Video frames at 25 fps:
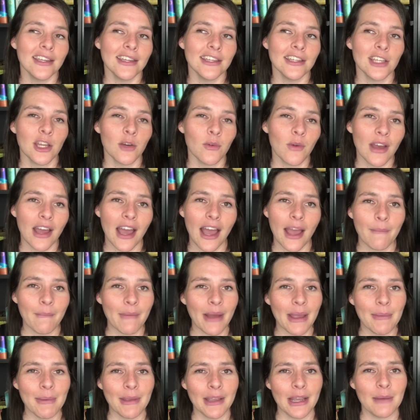you know what, I
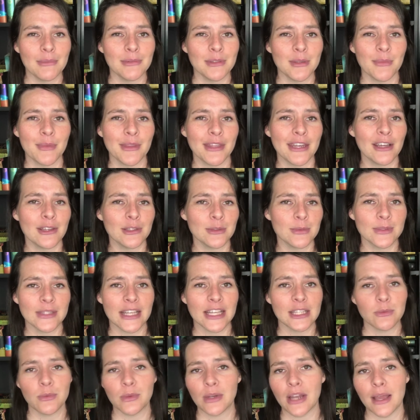might pick up something else
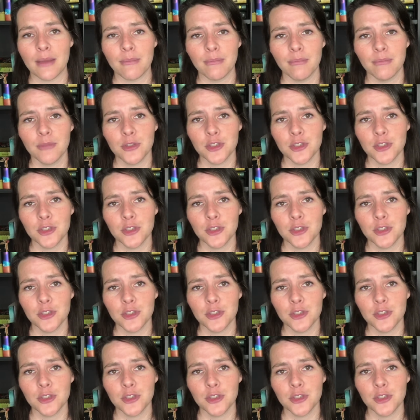besides what I